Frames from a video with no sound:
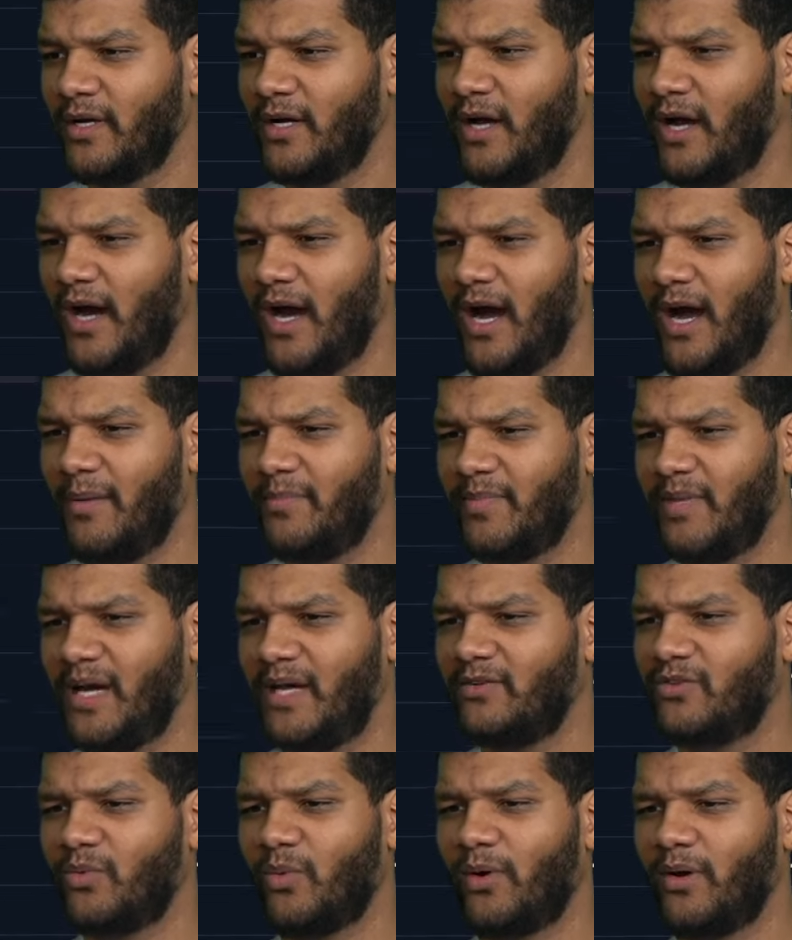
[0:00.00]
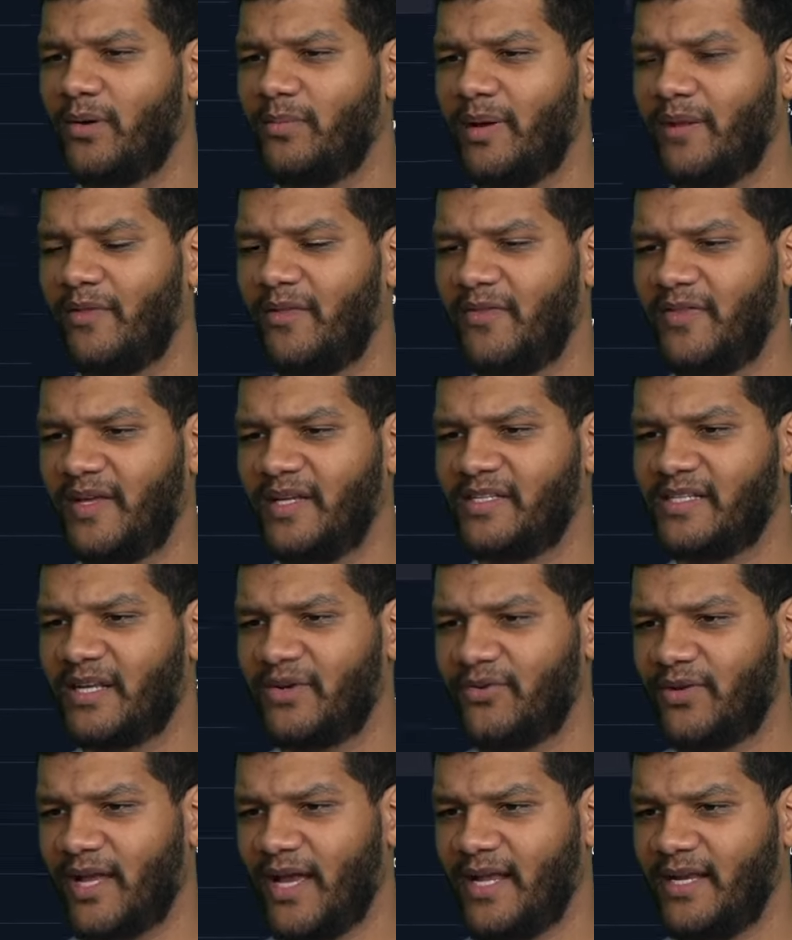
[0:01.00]
um, not to worry about the things that are
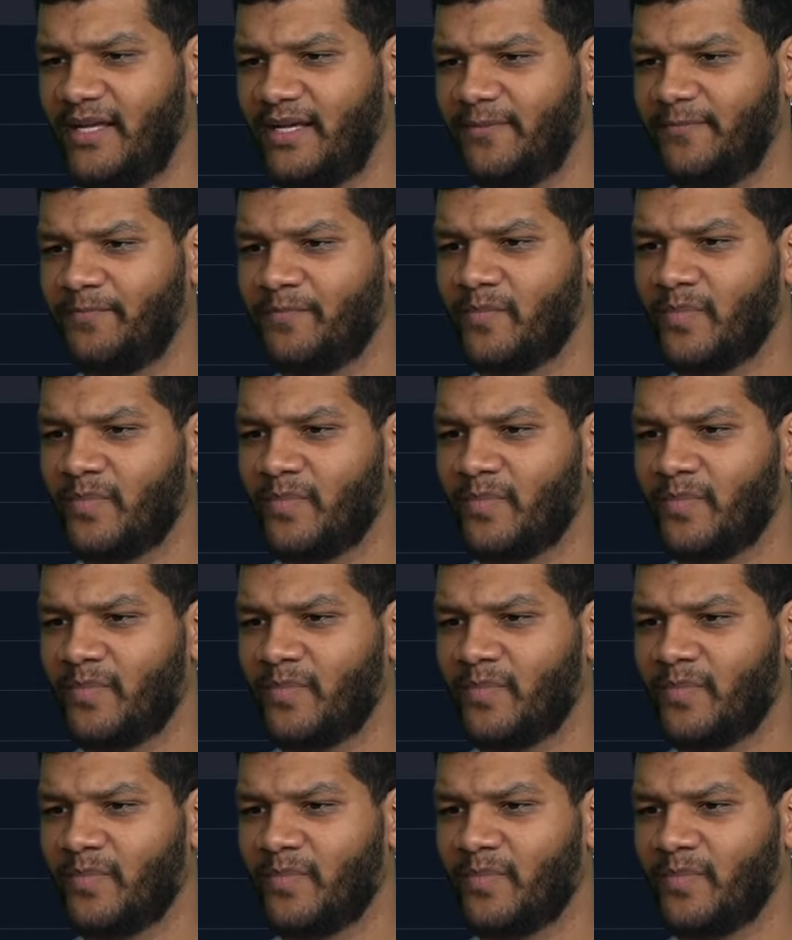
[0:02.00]
gaining.